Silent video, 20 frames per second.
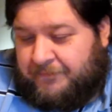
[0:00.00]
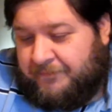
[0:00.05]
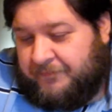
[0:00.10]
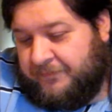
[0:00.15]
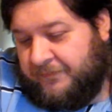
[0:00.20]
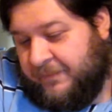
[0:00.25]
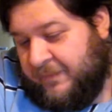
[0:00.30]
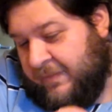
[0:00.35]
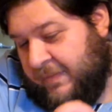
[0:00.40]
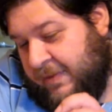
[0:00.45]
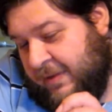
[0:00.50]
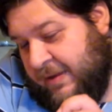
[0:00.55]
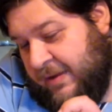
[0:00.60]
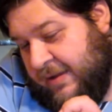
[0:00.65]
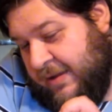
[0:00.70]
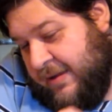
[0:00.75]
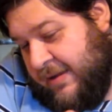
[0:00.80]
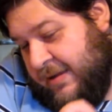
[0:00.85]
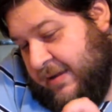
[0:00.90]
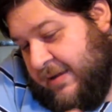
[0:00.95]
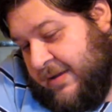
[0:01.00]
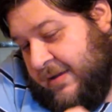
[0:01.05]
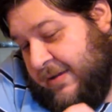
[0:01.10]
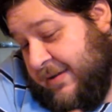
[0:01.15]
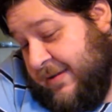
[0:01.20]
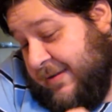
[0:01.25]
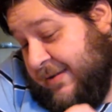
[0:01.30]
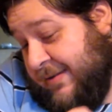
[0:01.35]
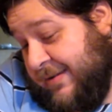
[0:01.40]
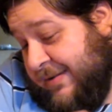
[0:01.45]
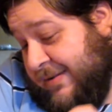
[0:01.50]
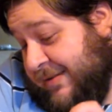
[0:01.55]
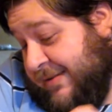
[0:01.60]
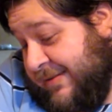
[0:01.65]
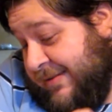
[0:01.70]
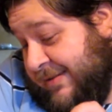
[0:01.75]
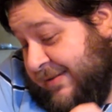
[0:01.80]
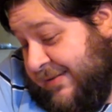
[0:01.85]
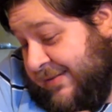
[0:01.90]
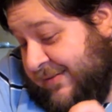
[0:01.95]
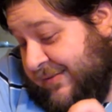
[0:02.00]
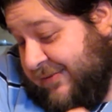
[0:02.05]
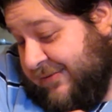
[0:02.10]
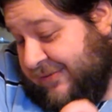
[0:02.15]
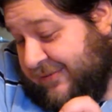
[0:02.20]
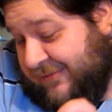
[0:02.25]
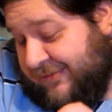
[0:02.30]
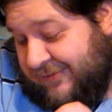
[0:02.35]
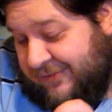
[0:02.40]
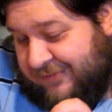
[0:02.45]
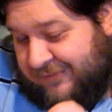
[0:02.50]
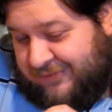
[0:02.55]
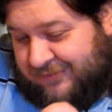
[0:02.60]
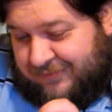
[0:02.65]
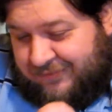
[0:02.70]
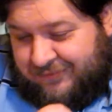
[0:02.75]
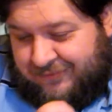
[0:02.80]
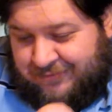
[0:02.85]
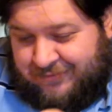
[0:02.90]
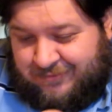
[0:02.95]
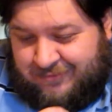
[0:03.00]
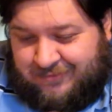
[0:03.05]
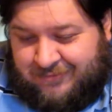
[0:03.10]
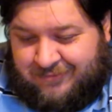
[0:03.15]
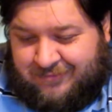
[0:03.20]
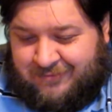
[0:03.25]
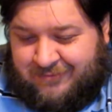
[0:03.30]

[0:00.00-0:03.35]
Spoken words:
(no one is talking)